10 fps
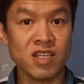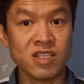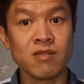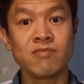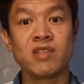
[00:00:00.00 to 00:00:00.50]

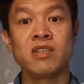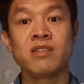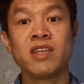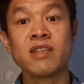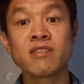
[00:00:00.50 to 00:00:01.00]
some
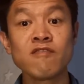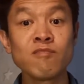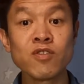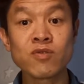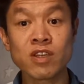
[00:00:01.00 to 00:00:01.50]

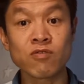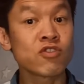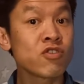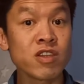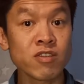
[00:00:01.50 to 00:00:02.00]
intensive music
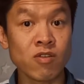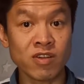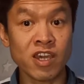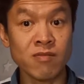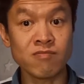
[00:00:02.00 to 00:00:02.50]
retreat
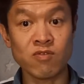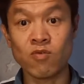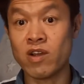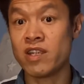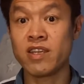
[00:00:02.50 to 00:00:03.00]
or camp
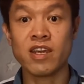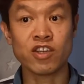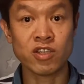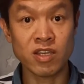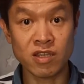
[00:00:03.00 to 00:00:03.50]
where they
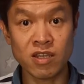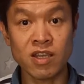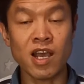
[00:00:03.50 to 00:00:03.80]
actually